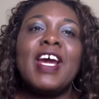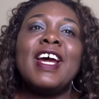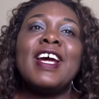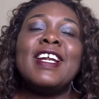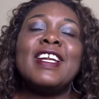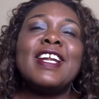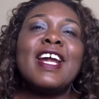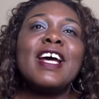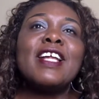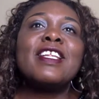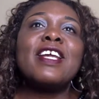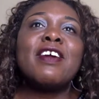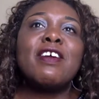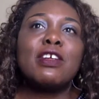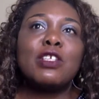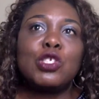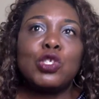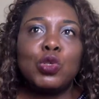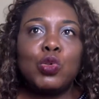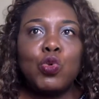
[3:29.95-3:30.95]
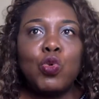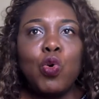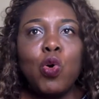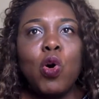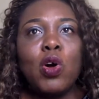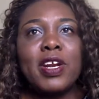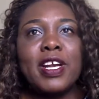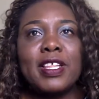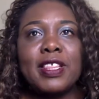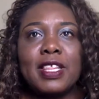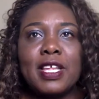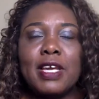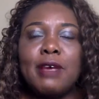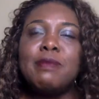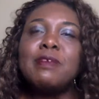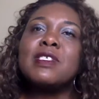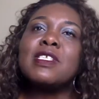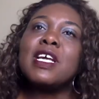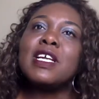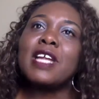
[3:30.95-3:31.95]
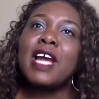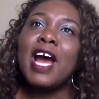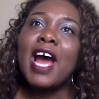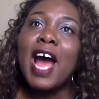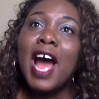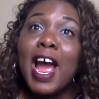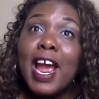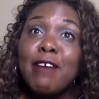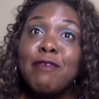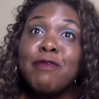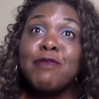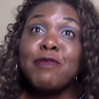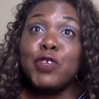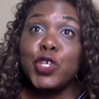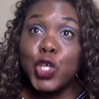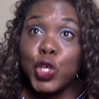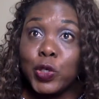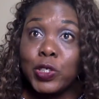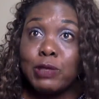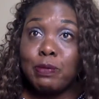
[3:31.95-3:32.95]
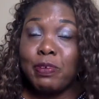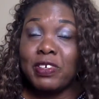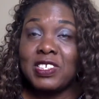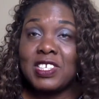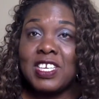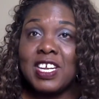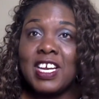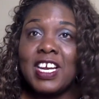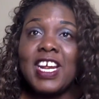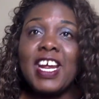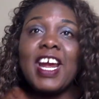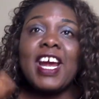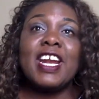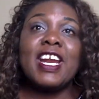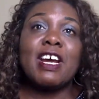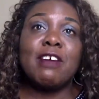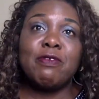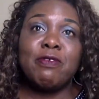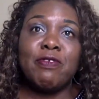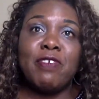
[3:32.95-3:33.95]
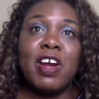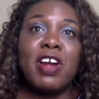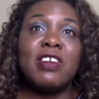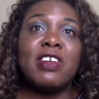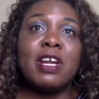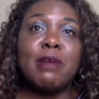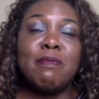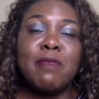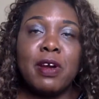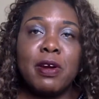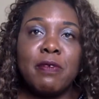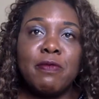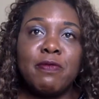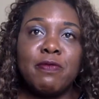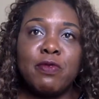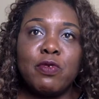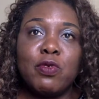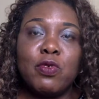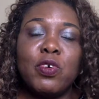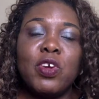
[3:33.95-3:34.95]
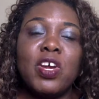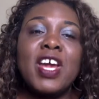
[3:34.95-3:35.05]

Now, there are two other tips that I've used personally and I've found them helpful.